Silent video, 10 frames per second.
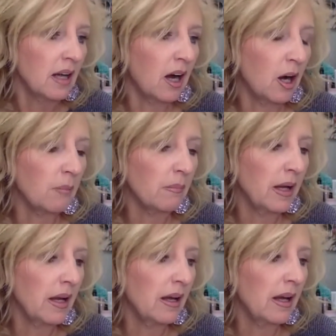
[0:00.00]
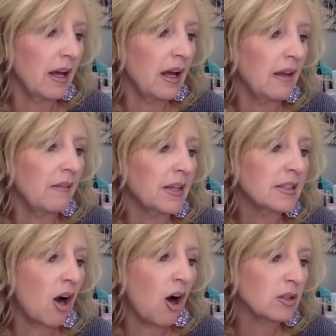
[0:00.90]
And
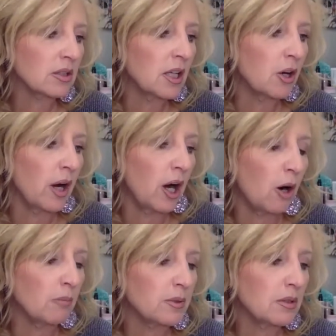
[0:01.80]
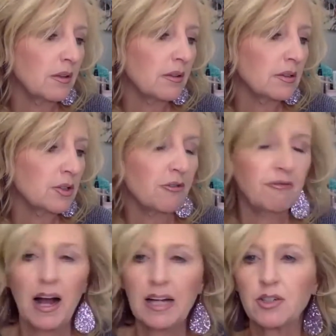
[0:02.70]
this also helps to
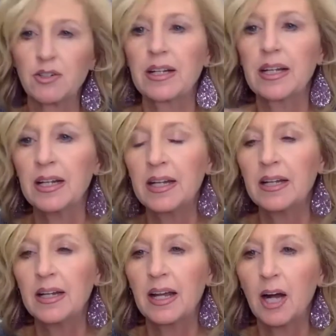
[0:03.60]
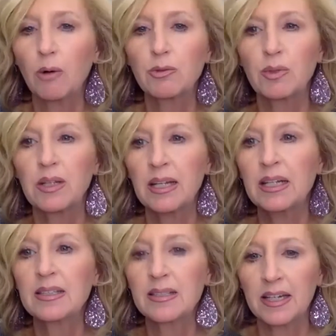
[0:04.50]
factor in it helps with
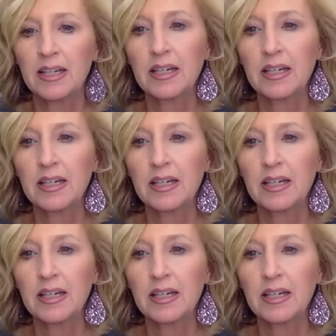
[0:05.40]
any skin